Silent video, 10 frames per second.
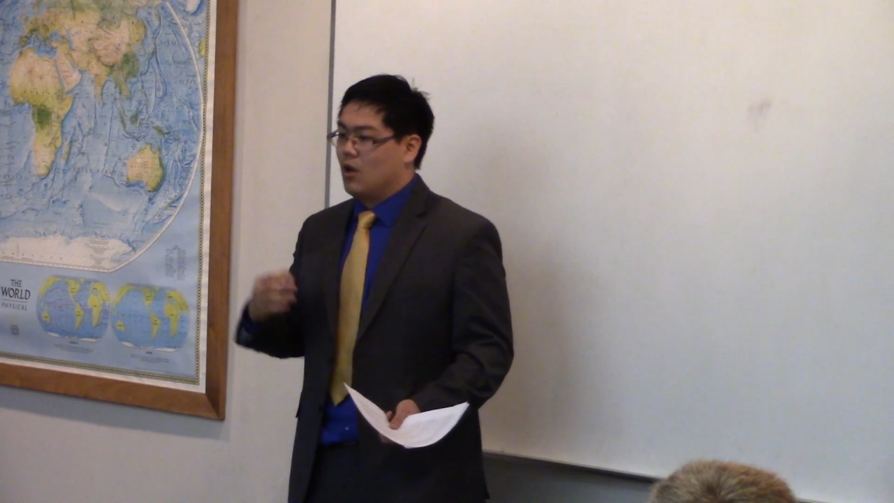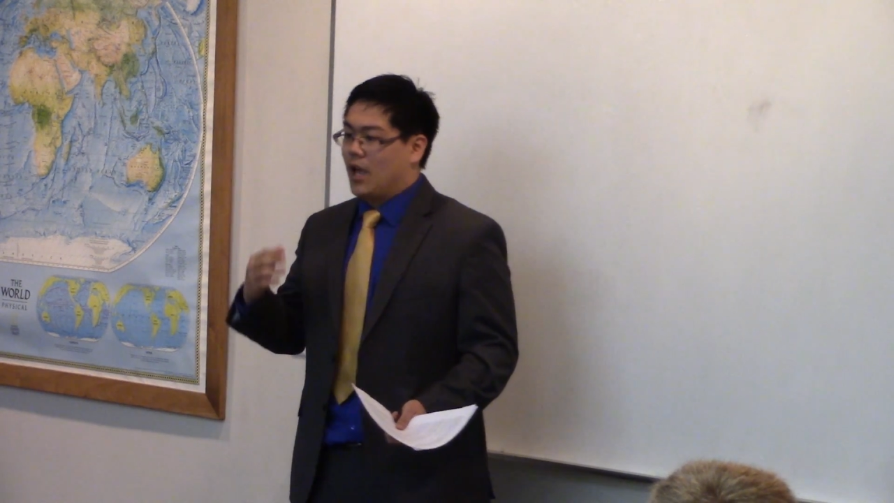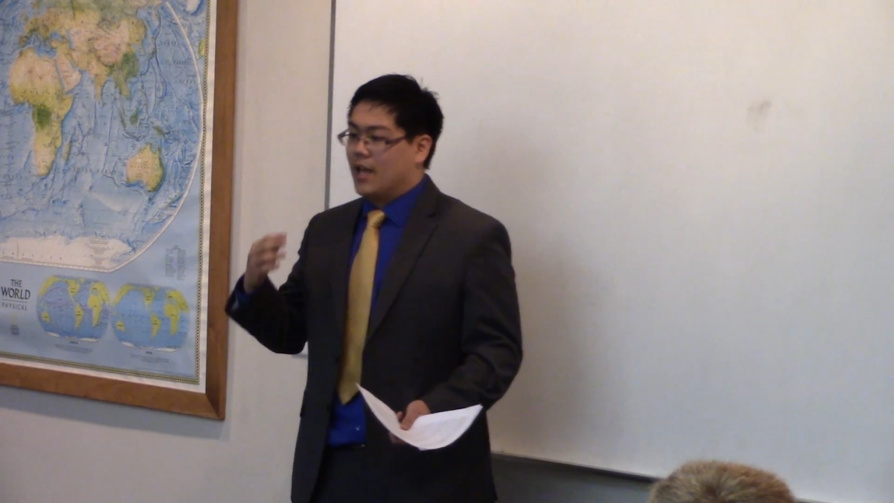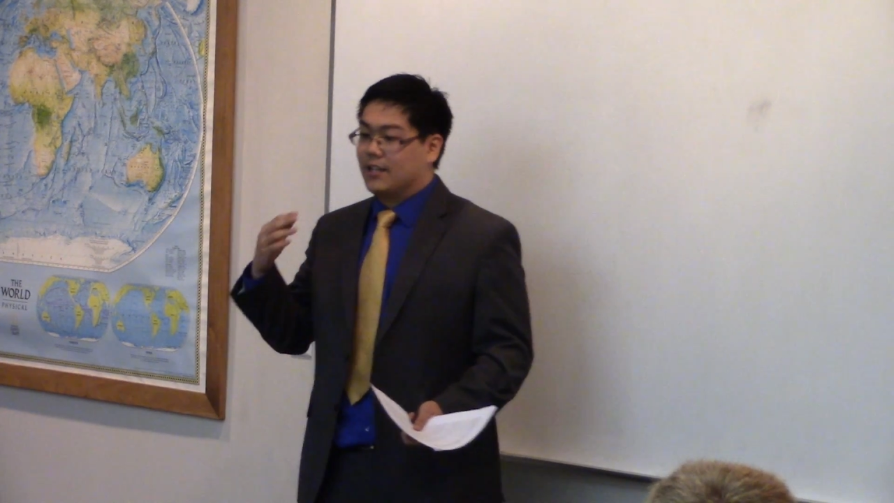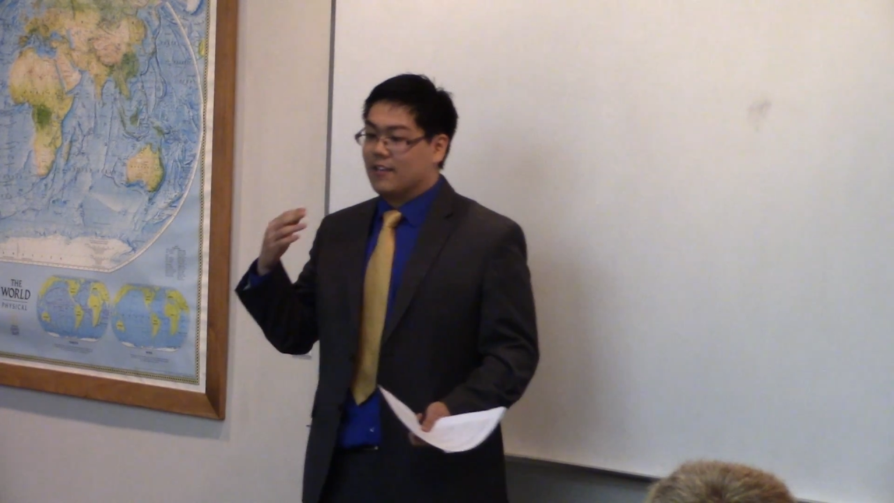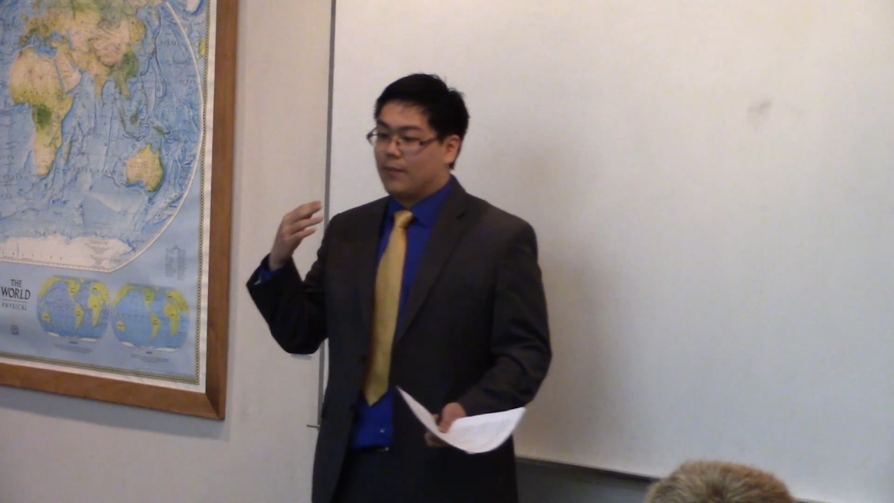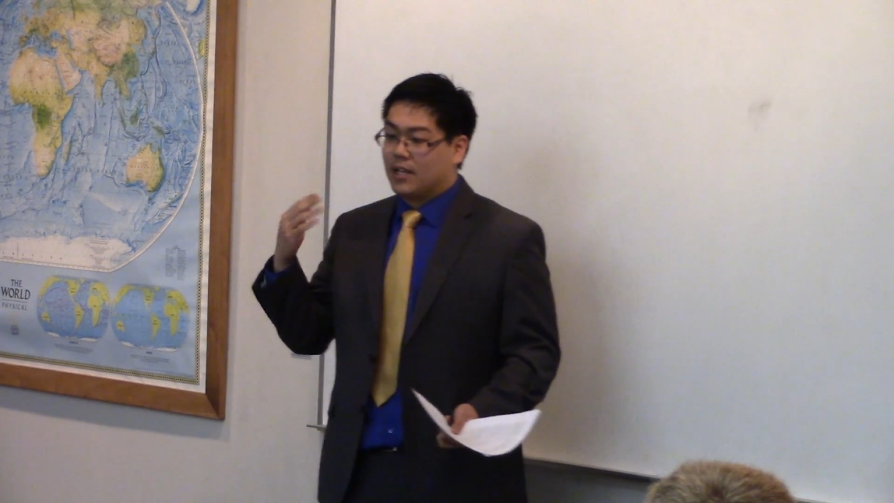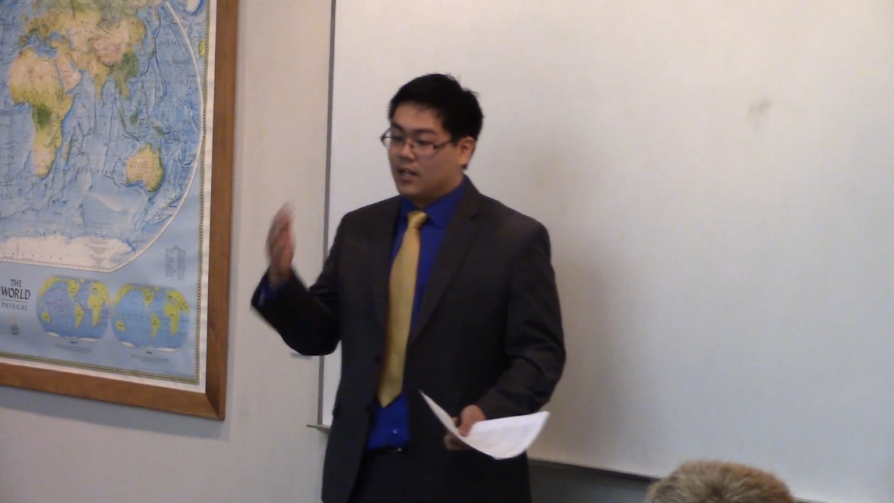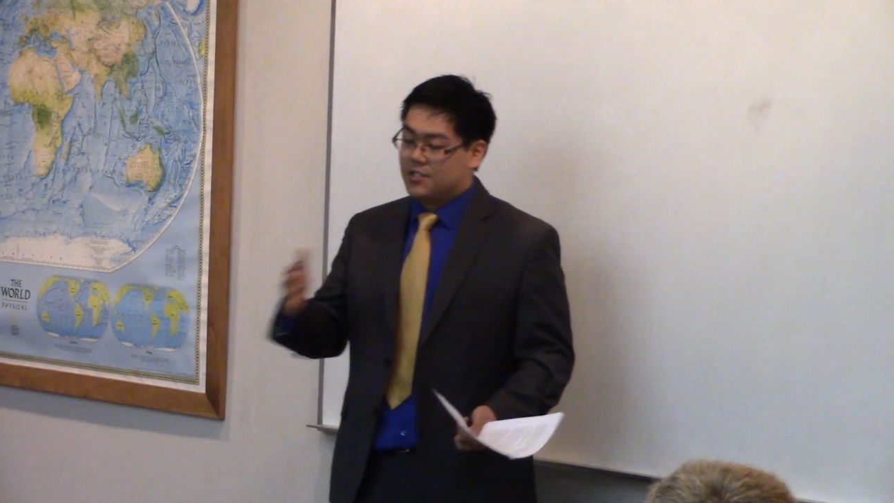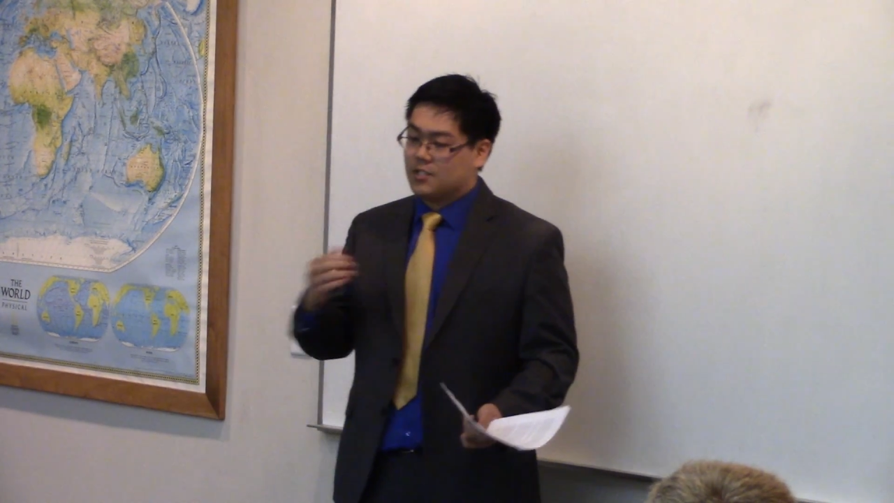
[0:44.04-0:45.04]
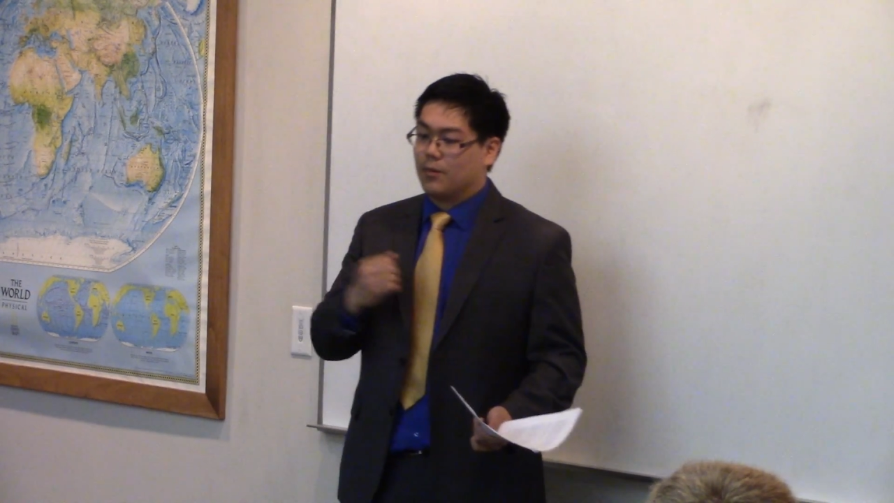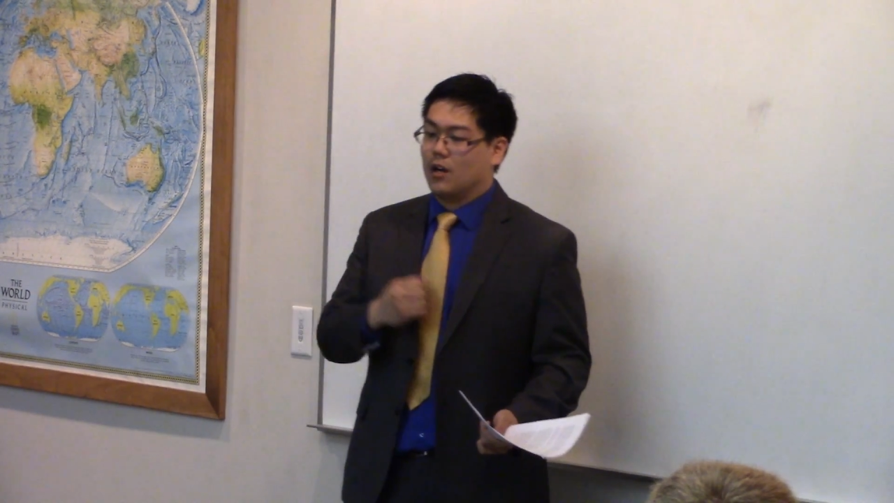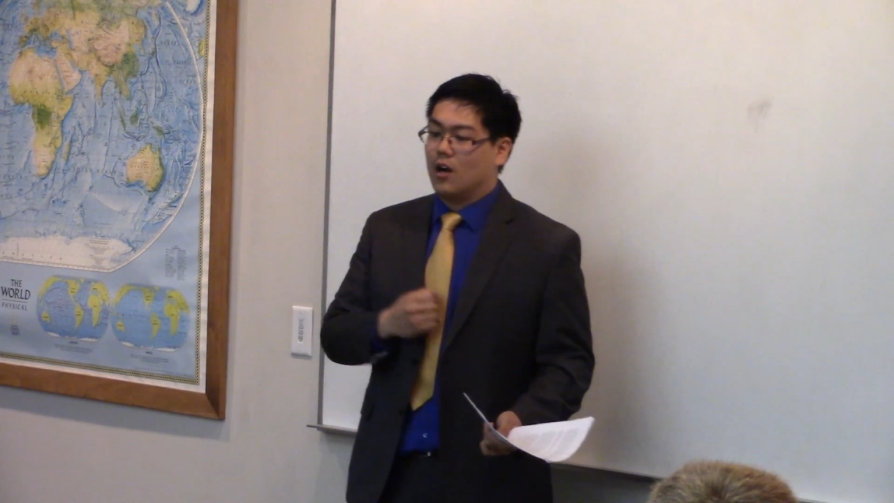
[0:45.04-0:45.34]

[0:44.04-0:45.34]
and give my customer